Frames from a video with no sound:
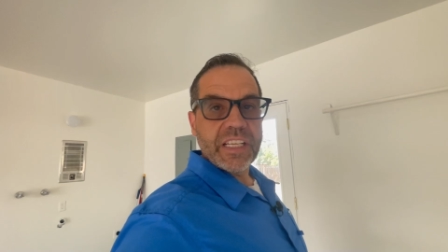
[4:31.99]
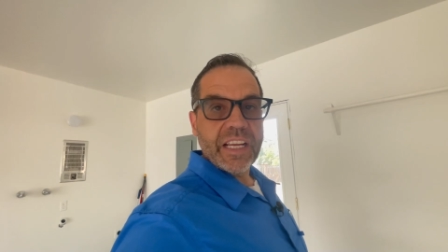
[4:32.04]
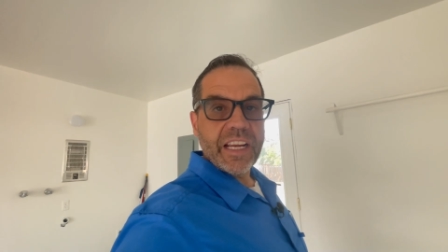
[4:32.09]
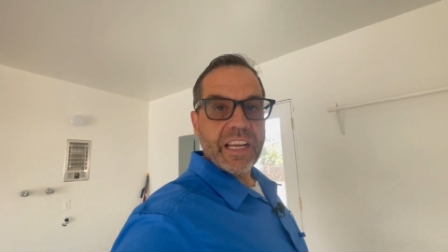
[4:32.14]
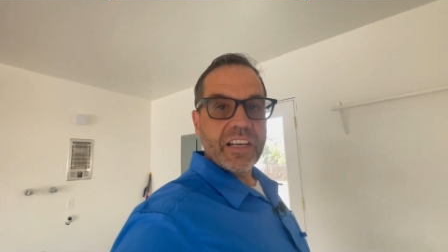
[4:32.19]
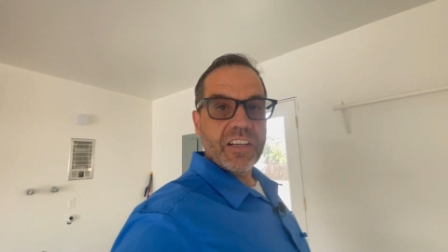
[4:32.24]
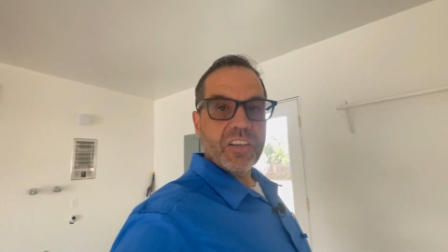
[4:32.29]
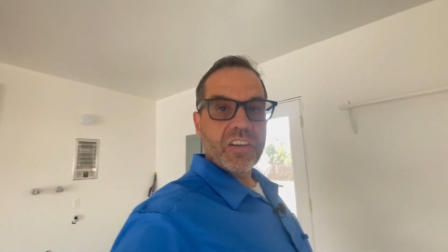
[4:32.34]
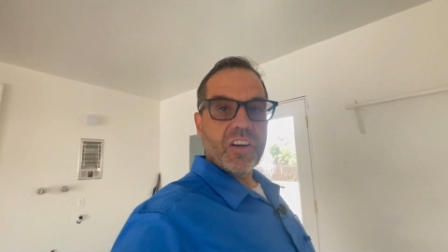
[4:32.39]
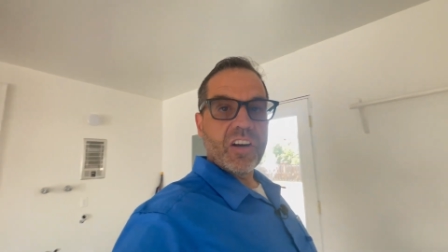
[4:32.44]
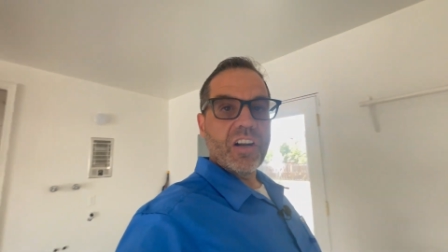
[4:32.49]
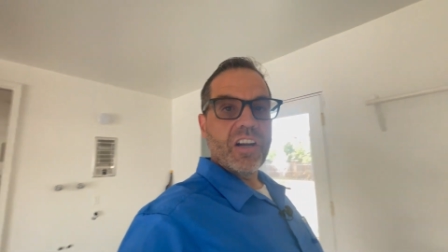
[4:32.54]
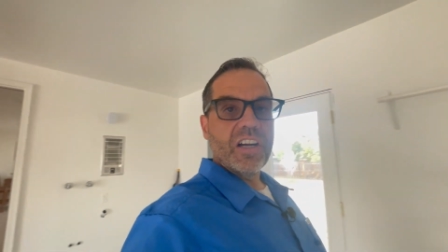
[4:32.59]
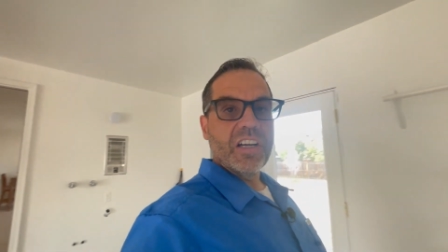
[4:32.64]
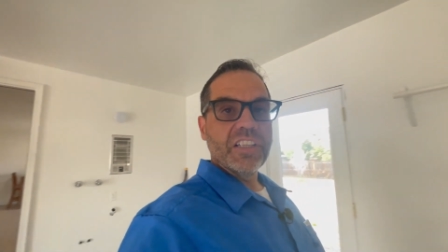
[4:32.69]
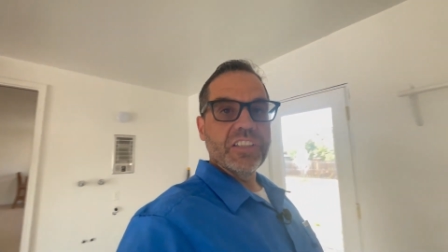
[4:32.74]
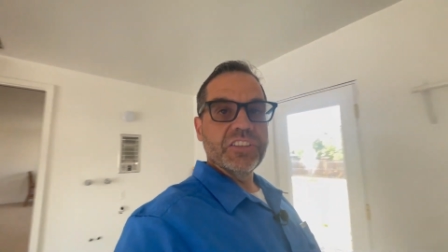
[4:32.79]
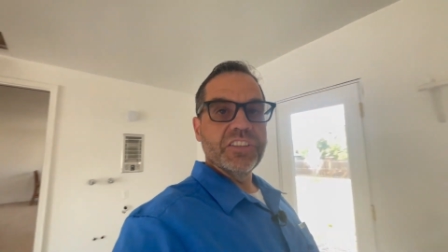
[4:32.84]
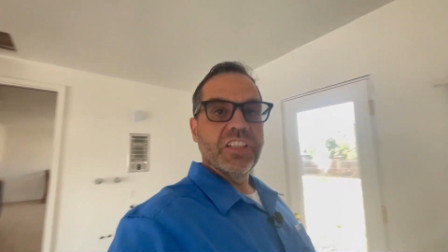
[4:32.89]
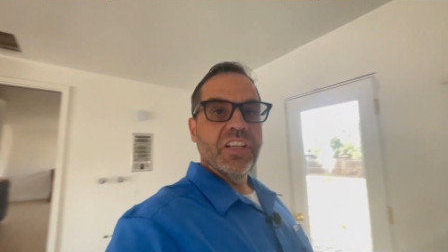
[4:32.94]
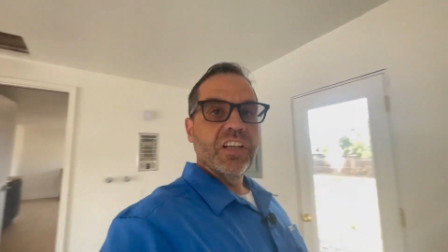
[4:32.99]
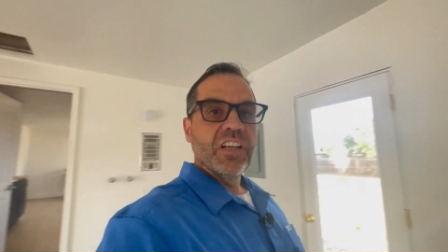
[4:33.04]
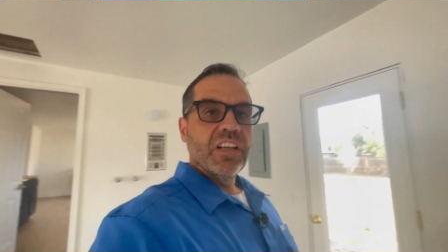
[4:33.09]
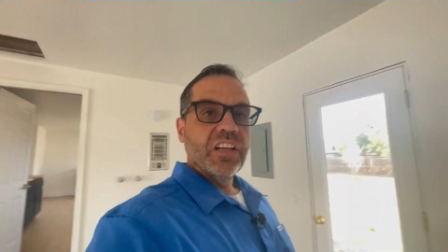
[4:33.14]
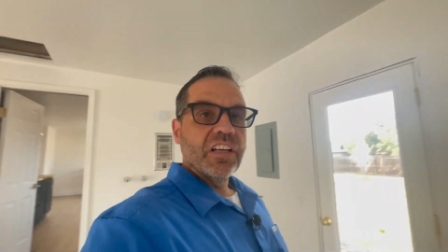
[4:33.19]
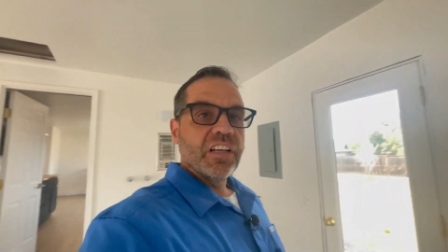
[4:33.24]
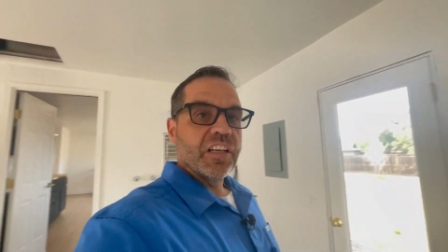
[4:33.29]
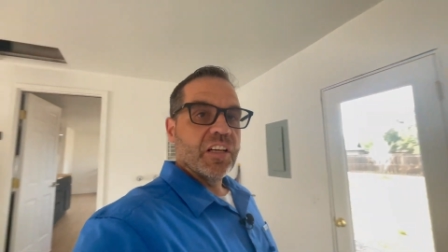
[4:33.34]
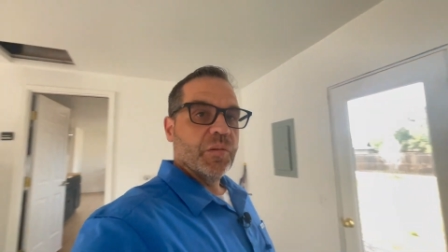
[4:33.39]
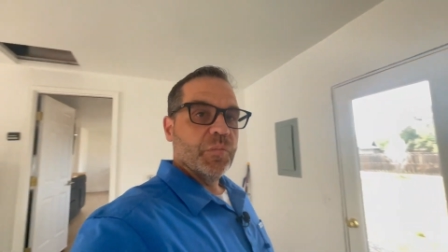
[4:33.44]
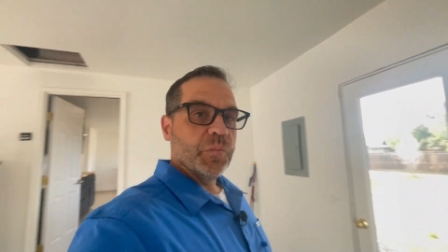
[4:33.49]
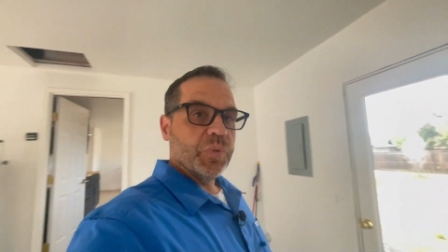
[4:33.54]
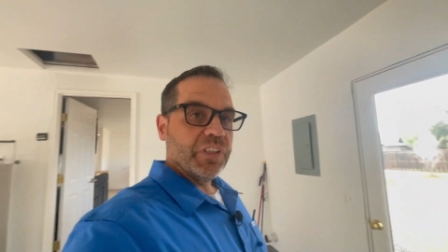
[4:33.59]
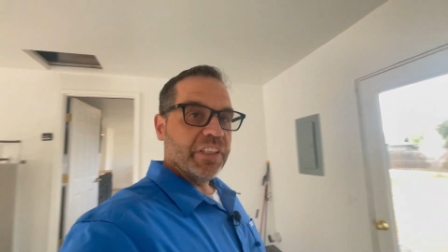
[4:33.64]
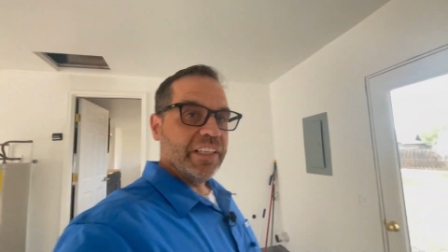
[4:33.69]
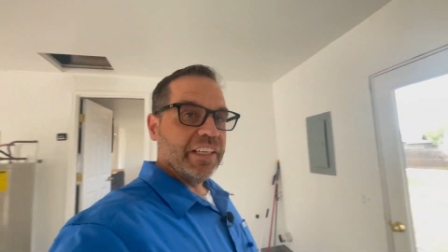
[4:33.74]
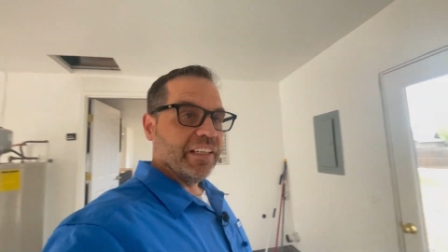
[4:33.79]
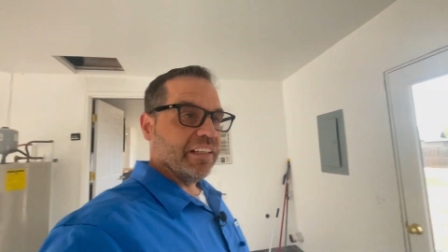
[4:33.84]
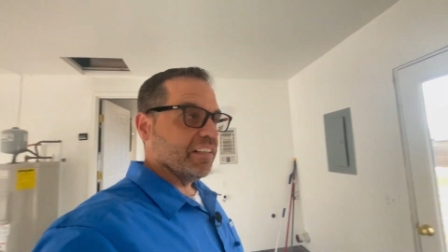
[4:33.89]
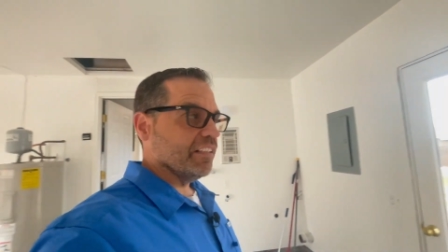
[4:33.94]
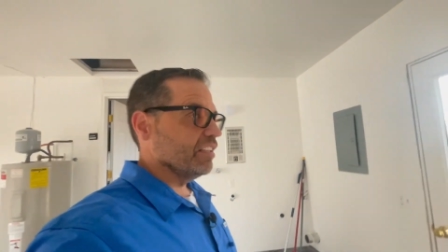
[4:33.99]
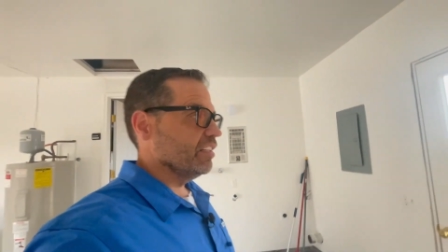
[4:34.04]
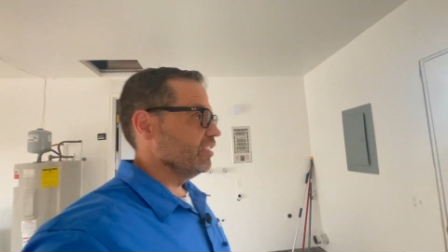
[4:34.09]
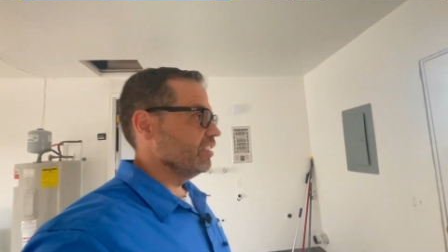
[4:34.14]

and garage complete